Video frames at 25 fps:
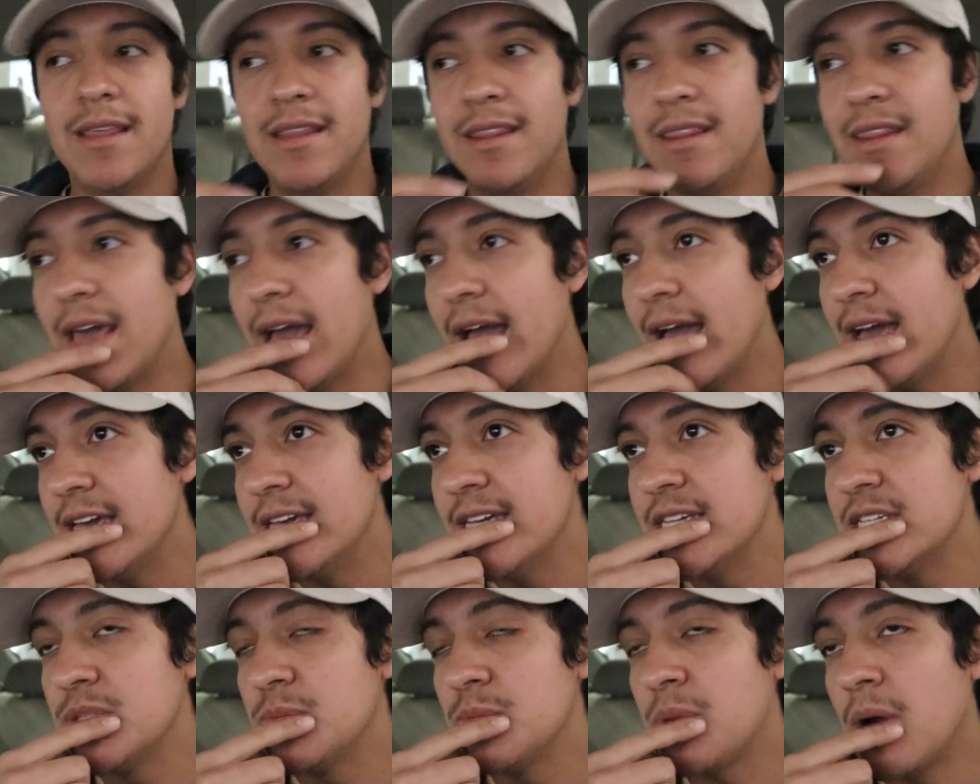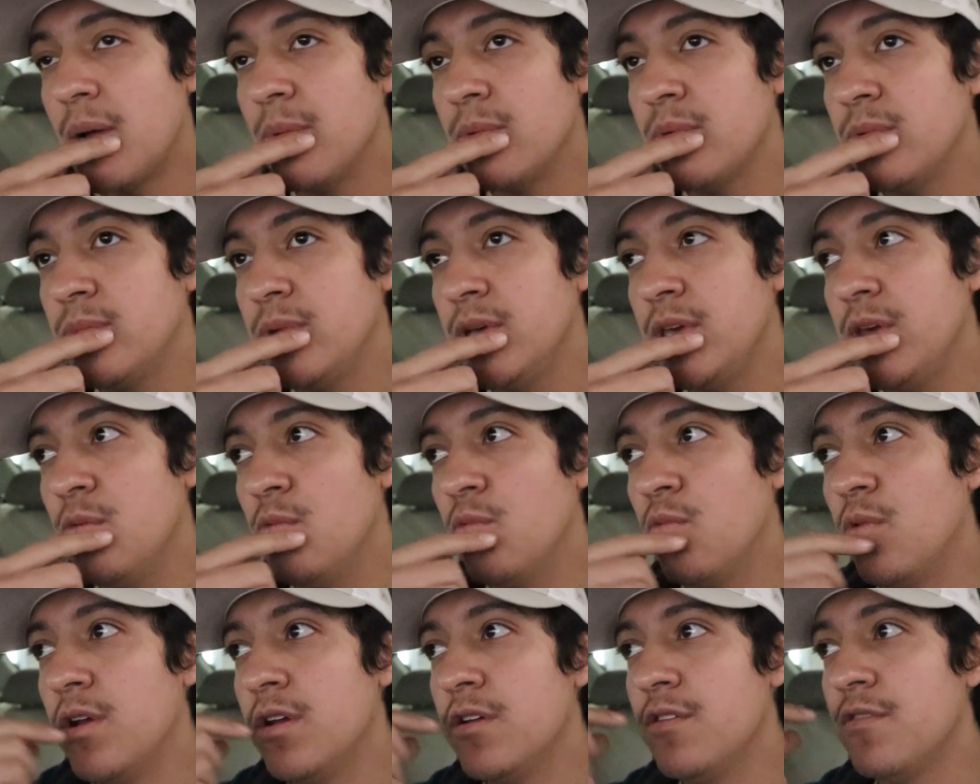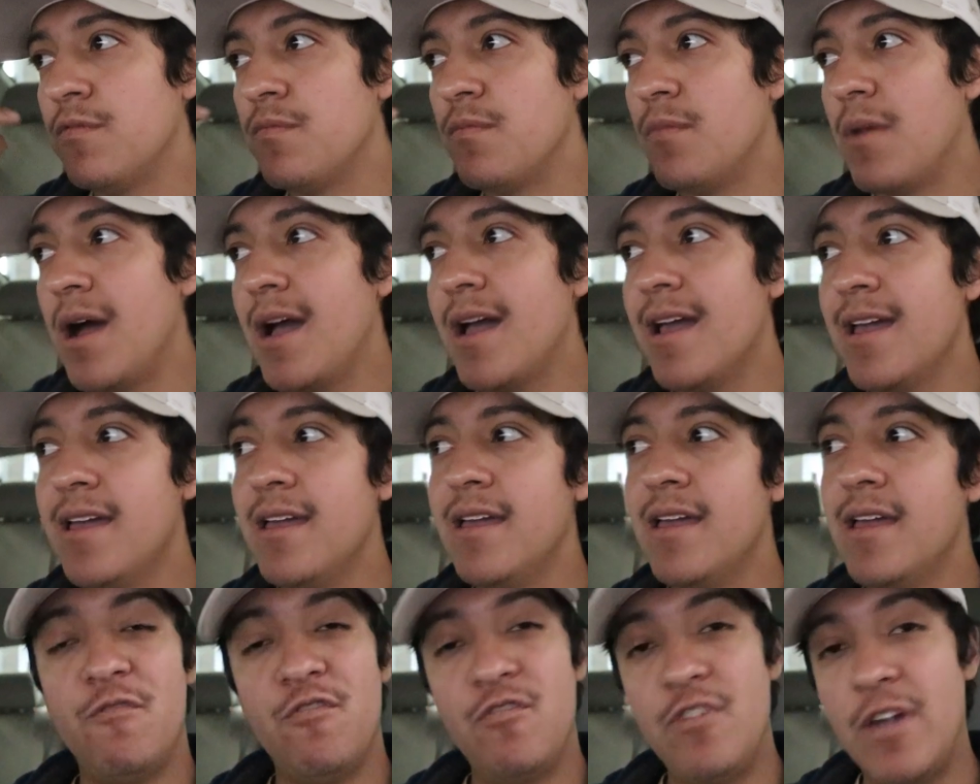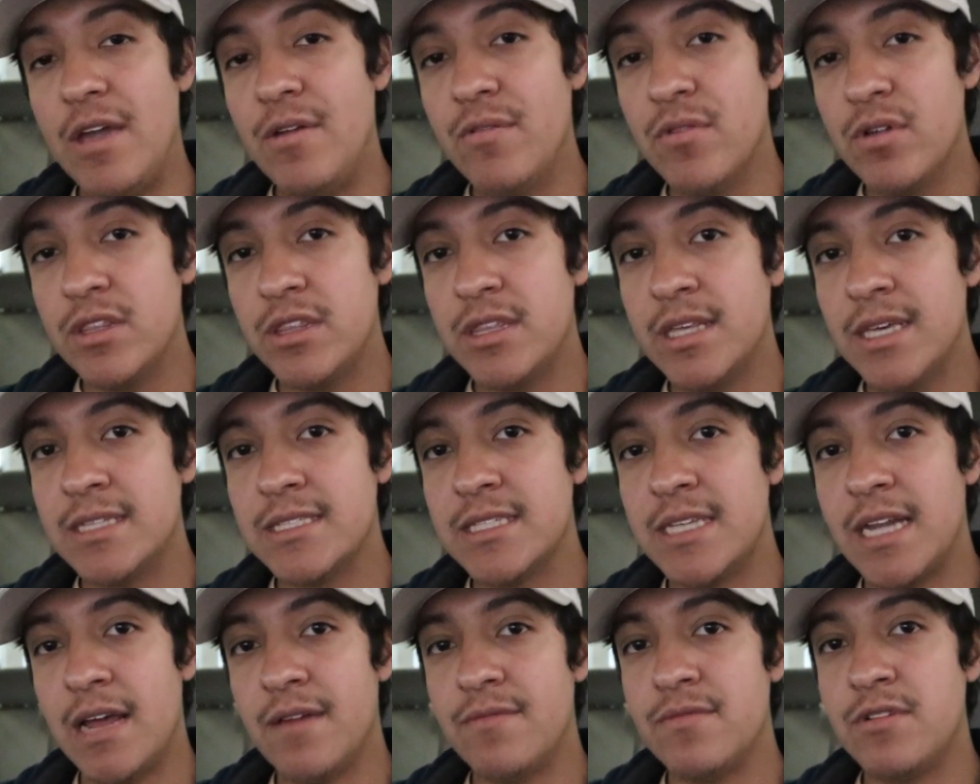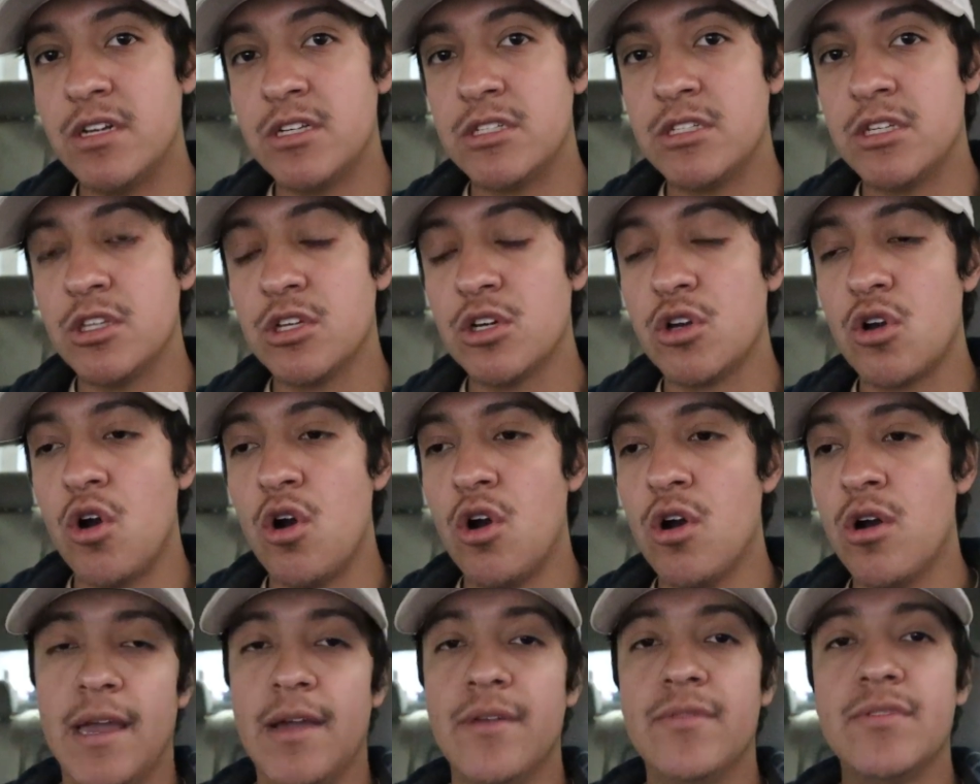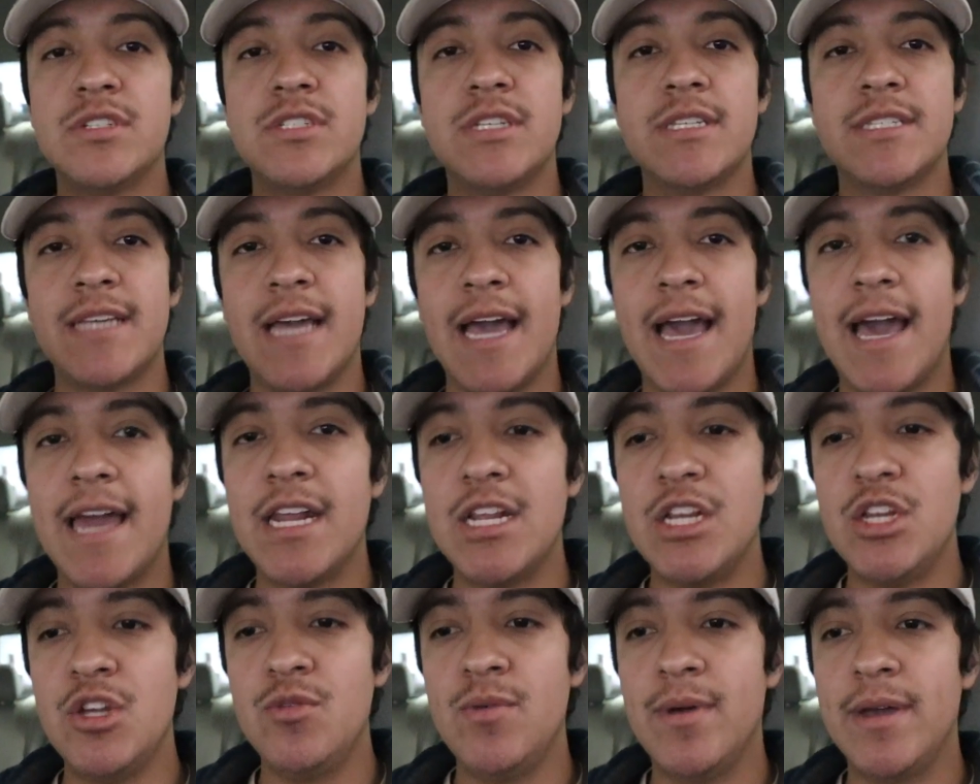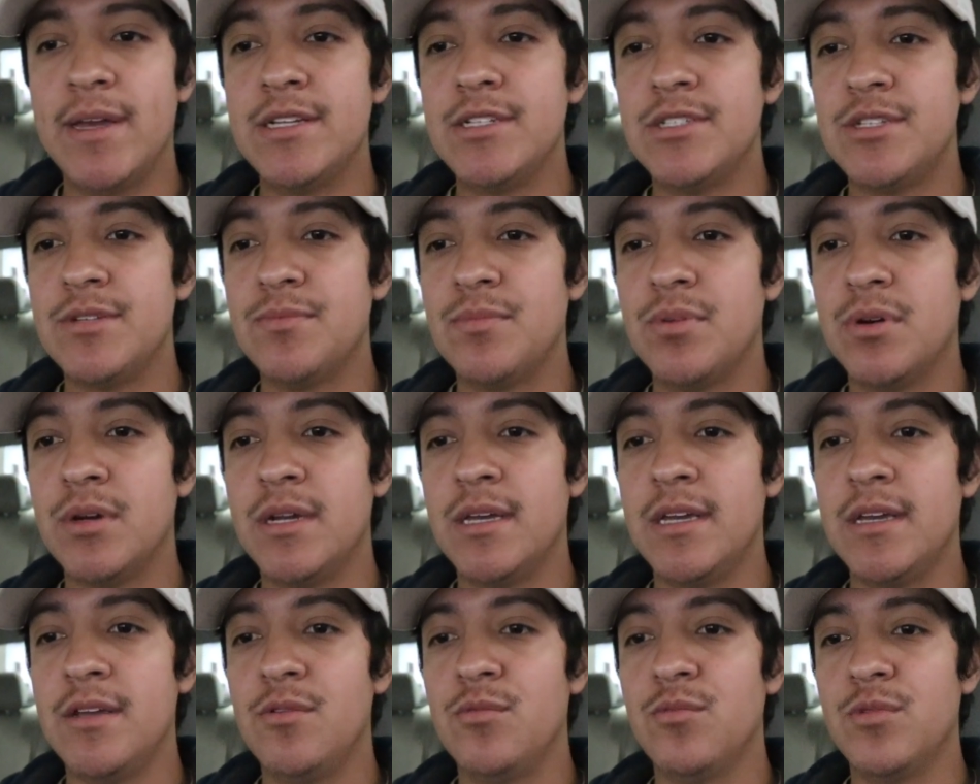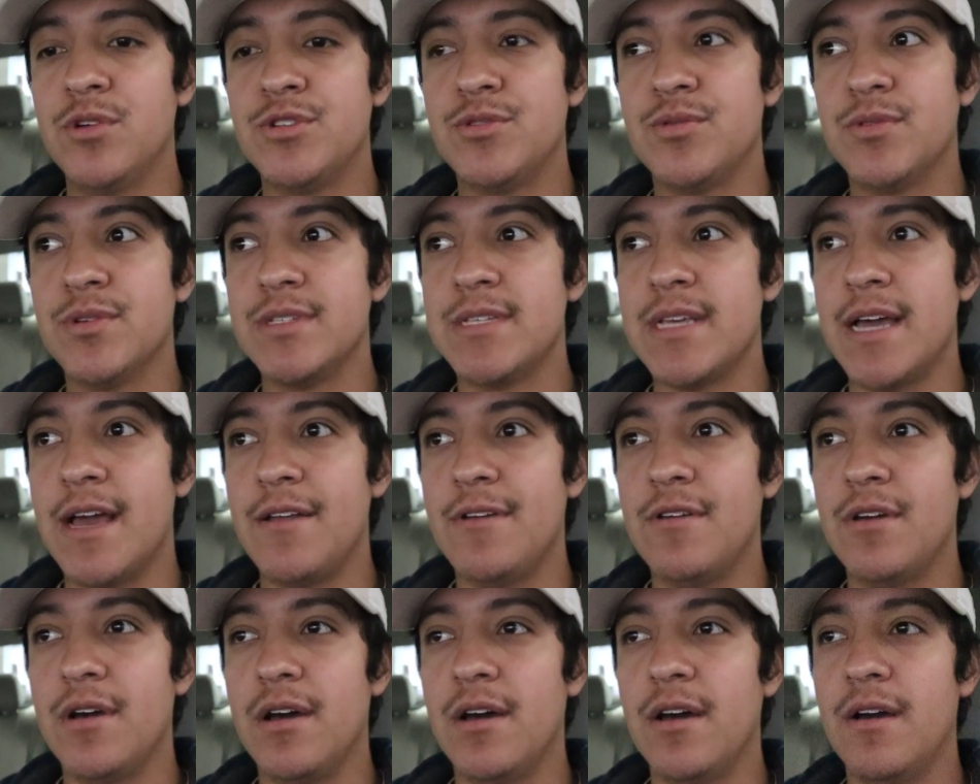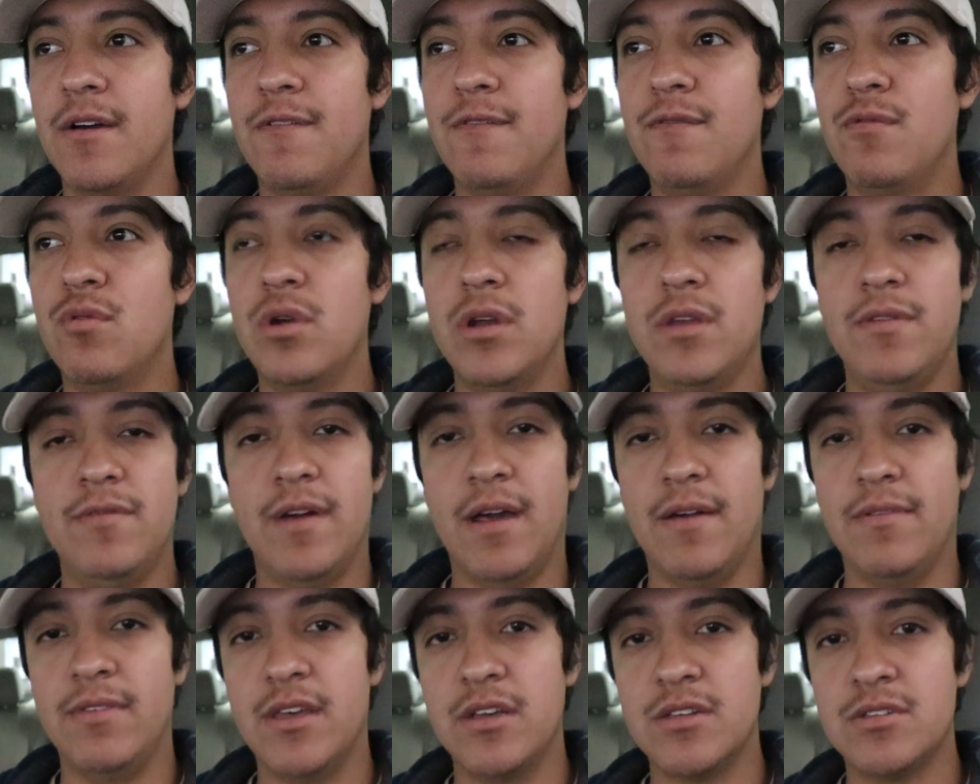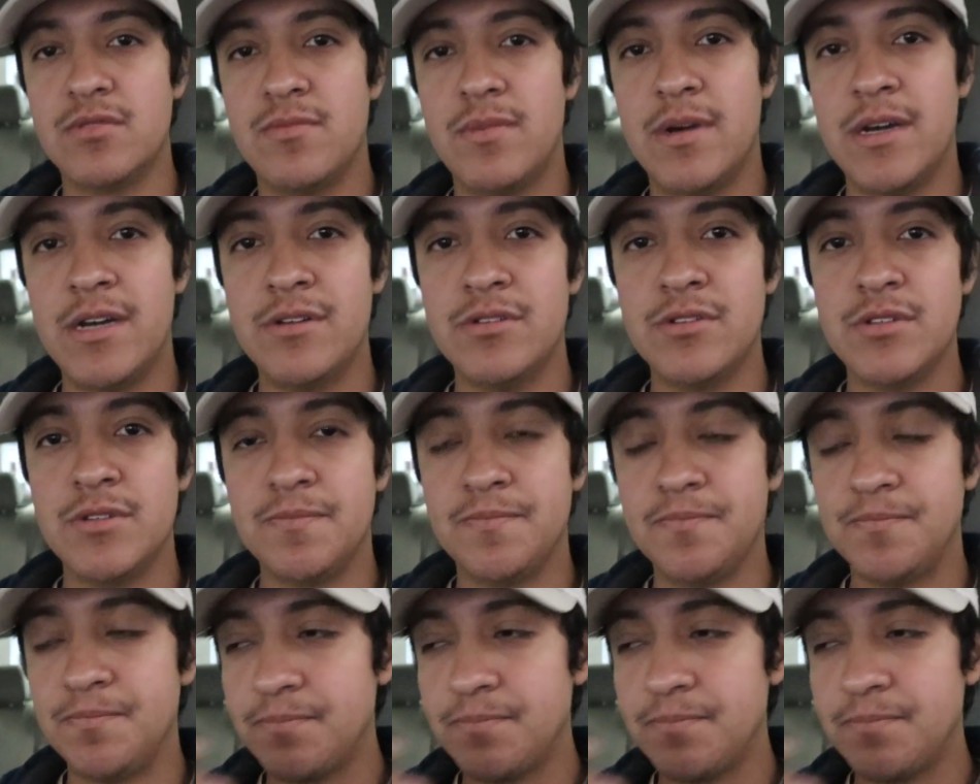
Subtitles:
That is probably one of my favorite things that I've done to the car ever since I had a new engine put in, which was at 45,000 miles.